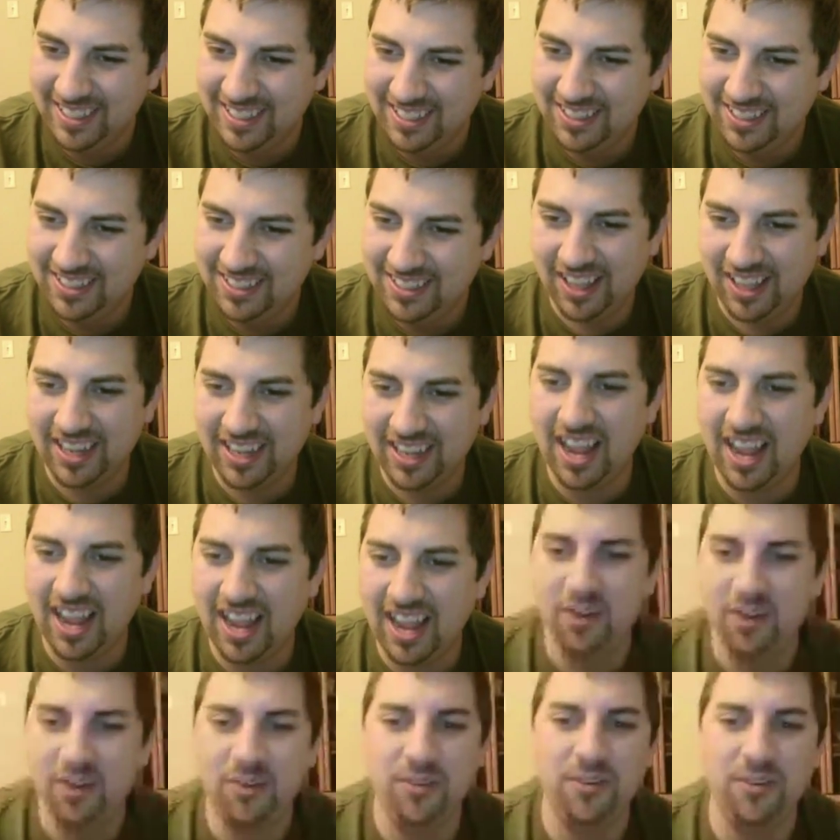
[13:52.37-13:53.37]
Like
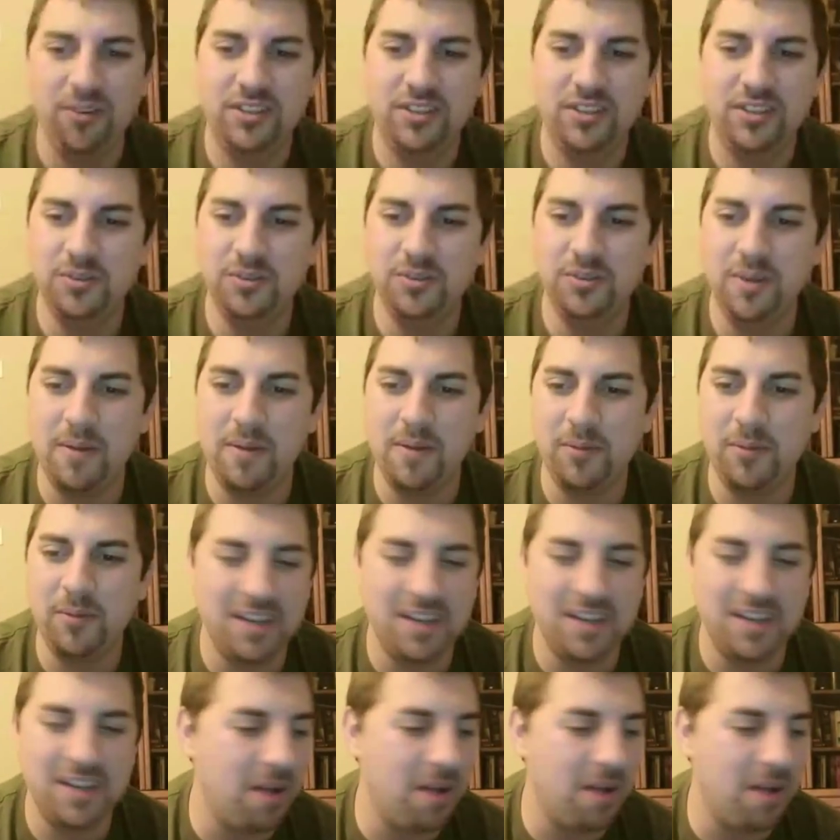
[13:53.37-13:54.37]
do you remember what the
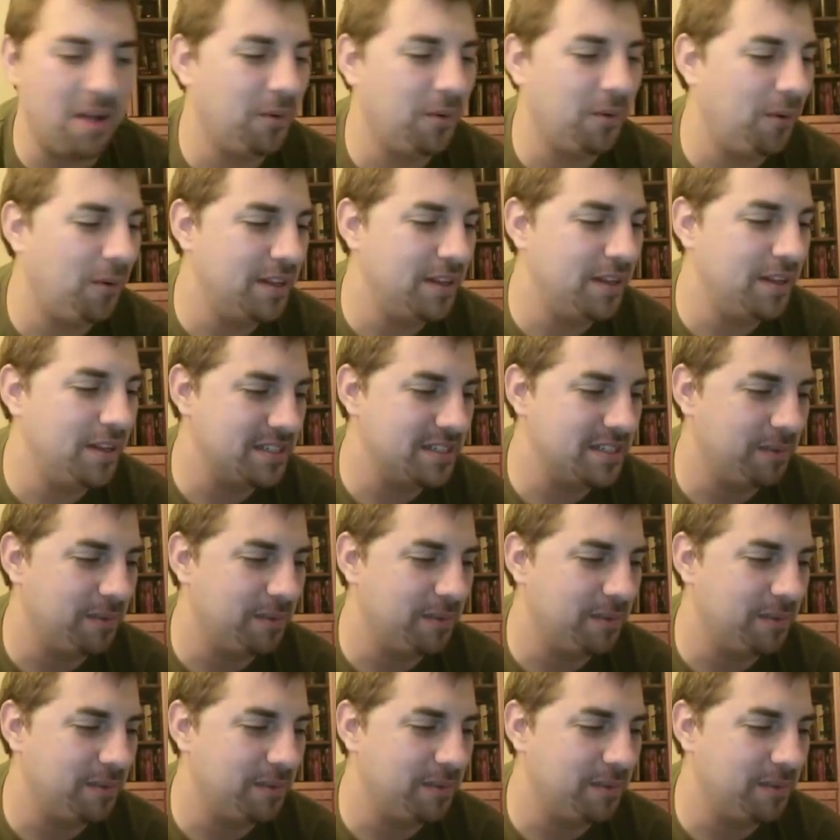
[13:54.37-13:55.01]
number was?